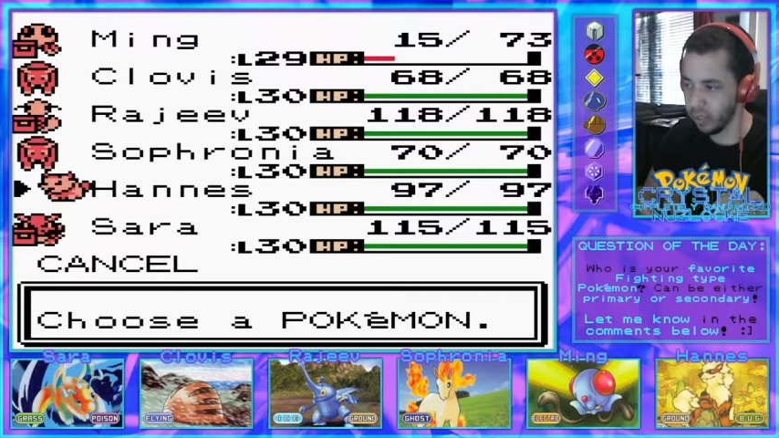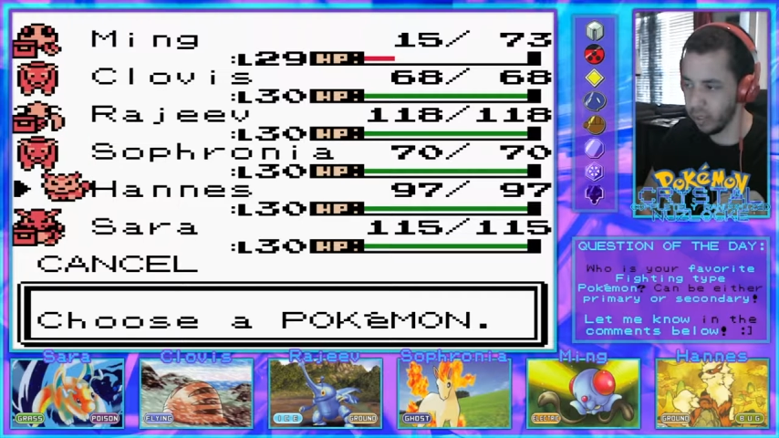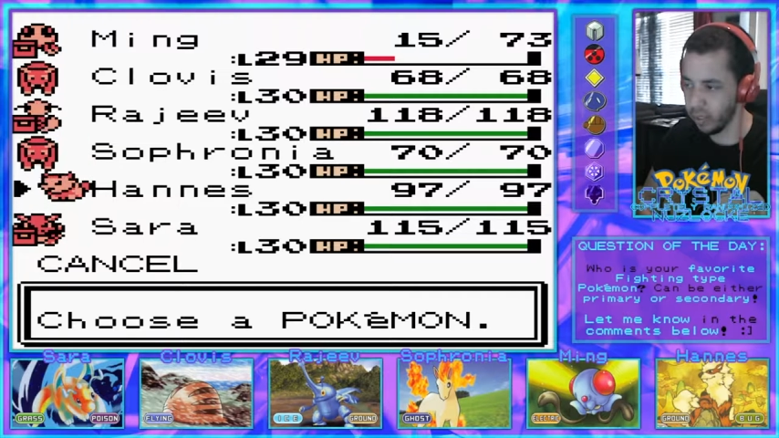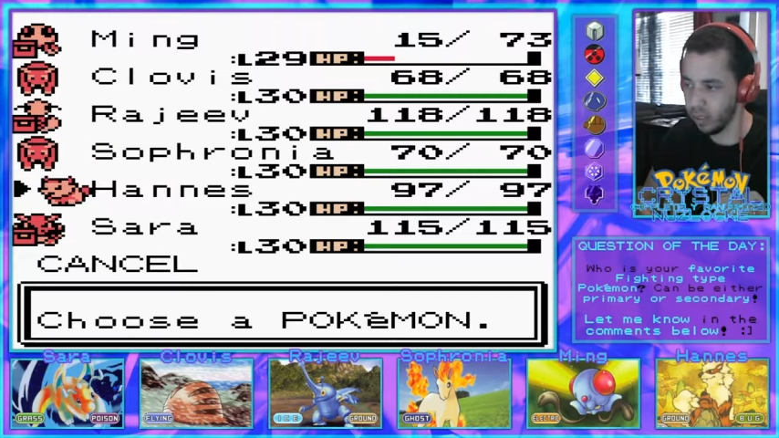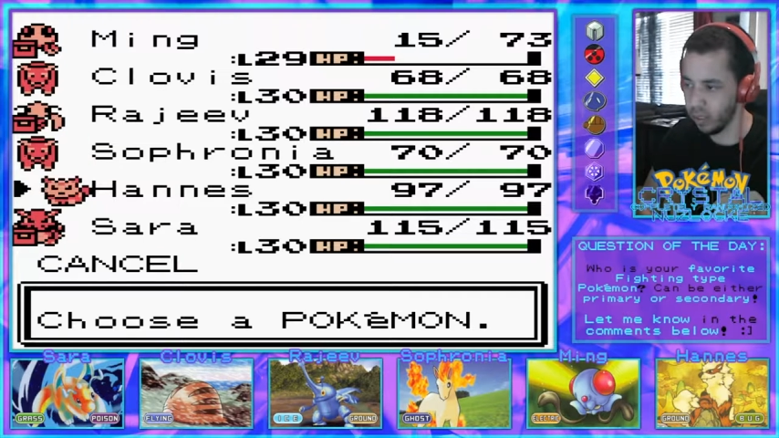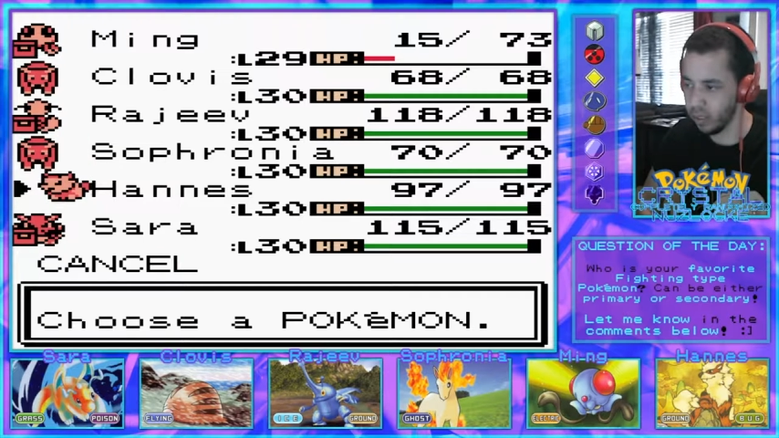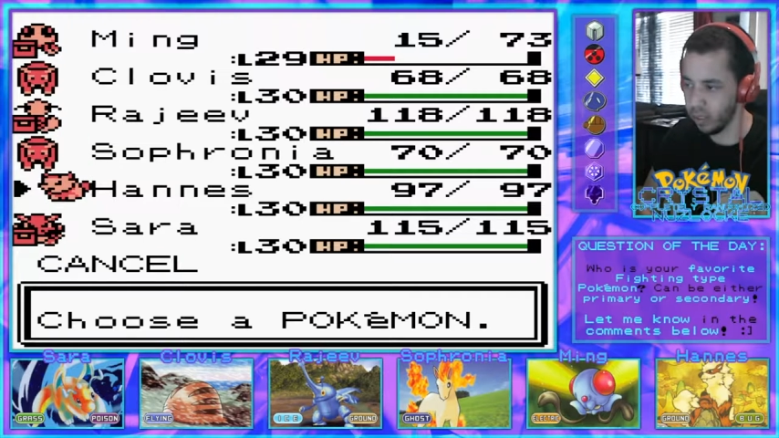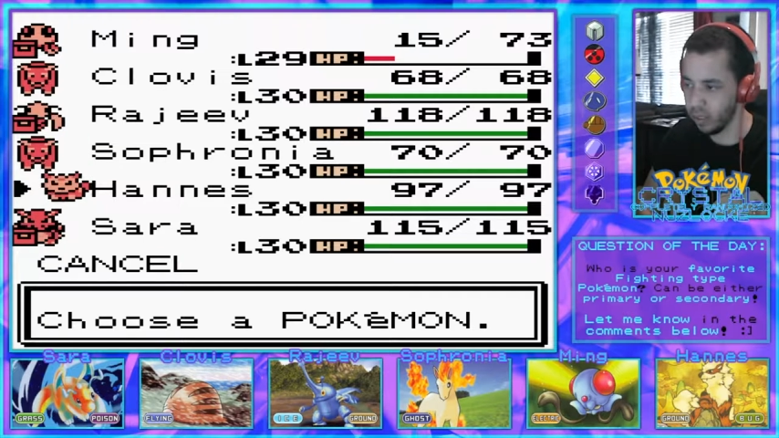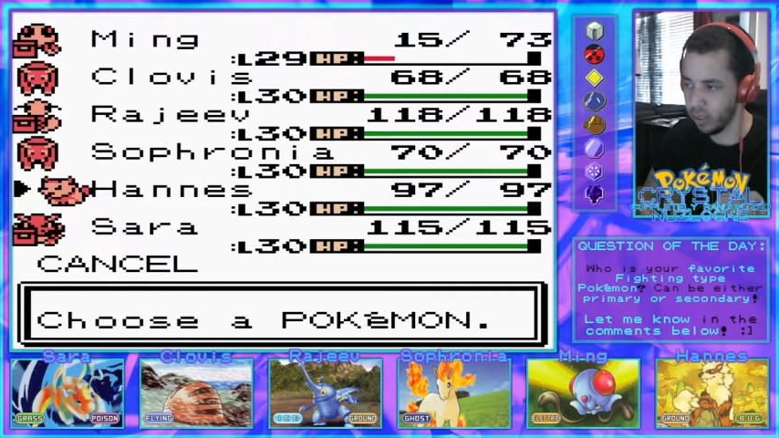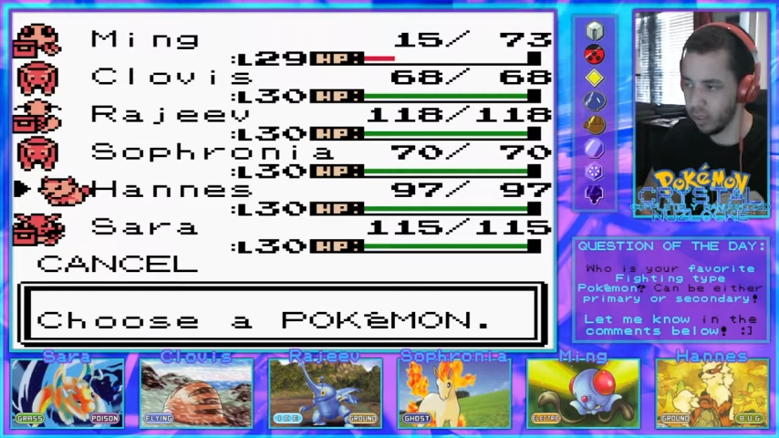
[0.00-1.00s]

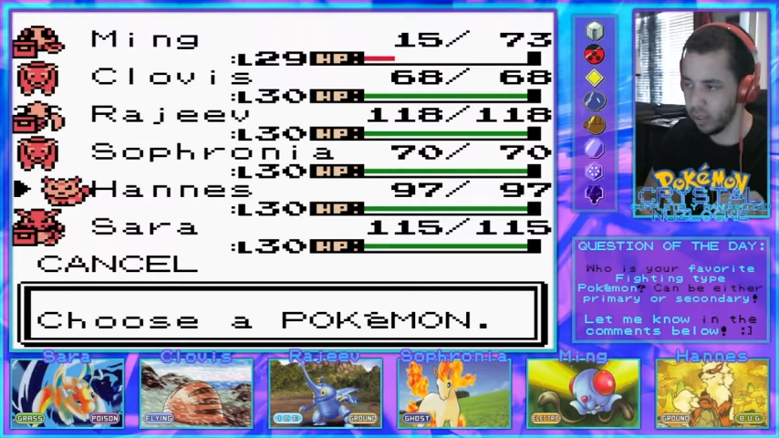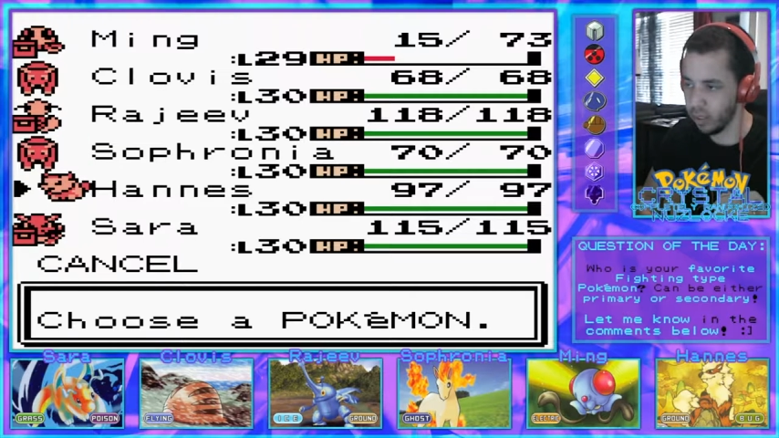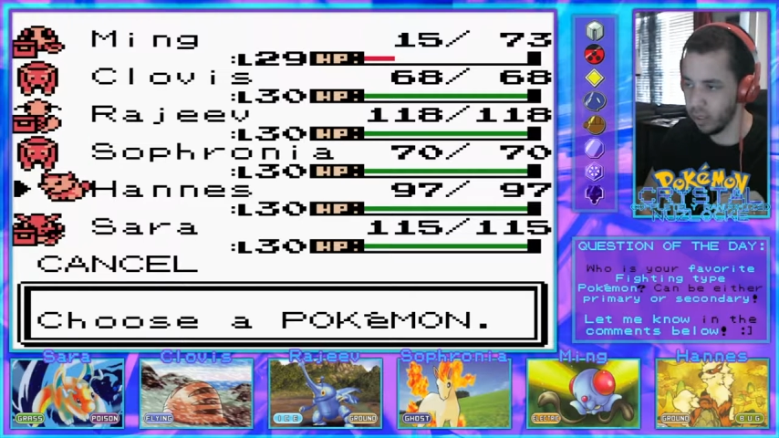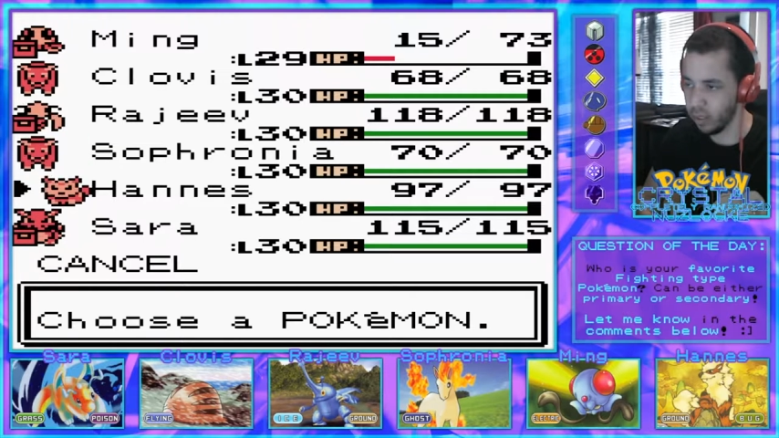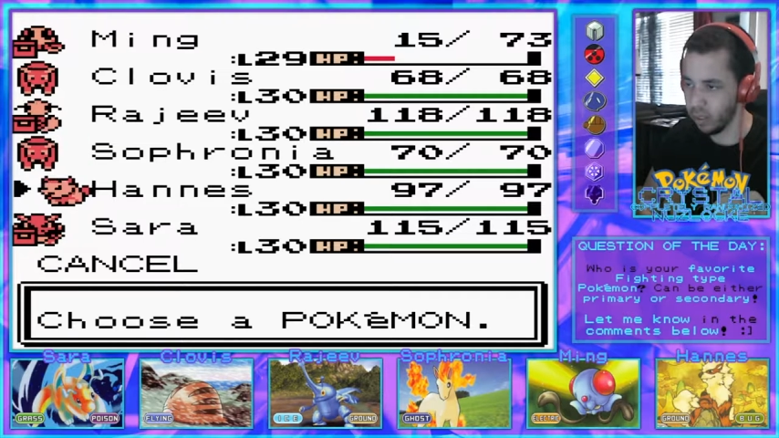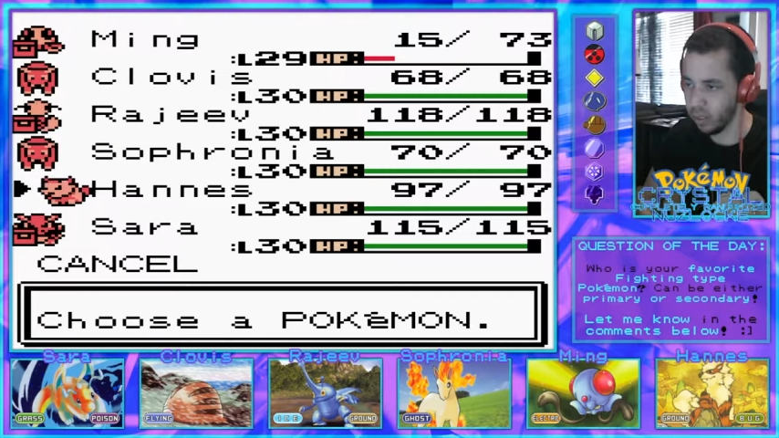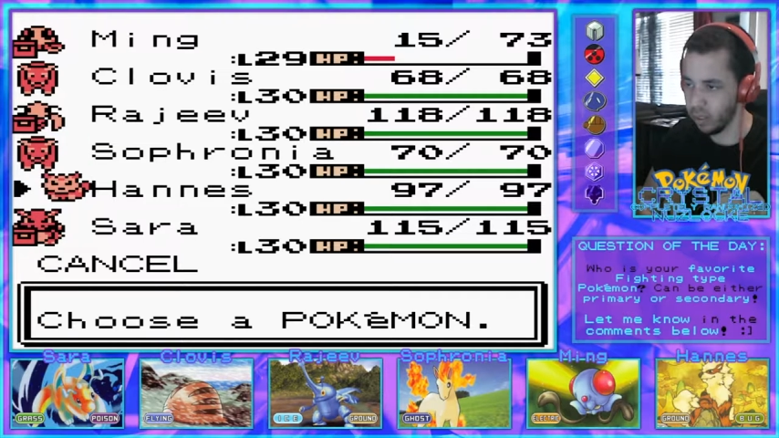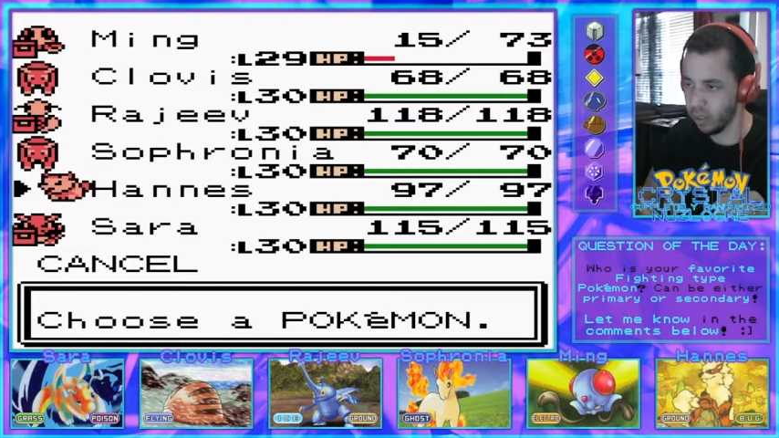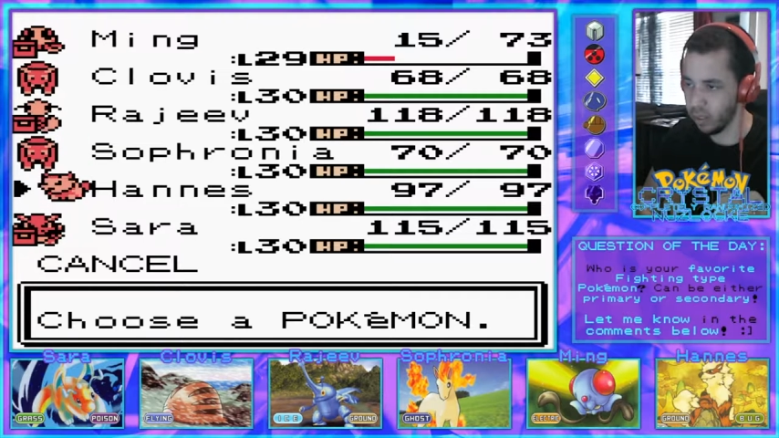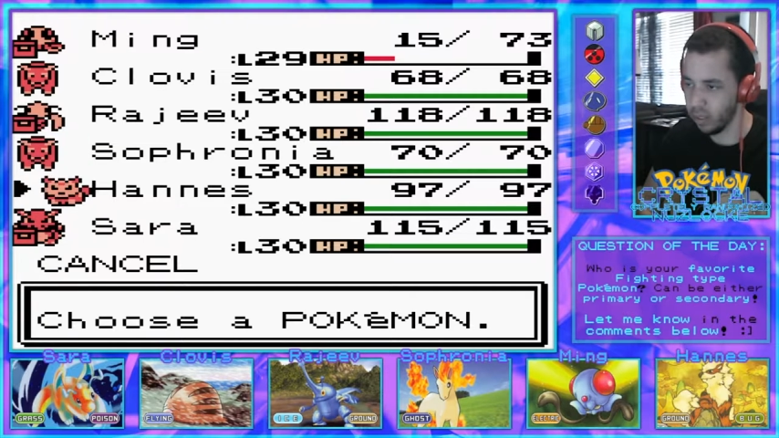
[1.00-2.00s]
Nothing is said.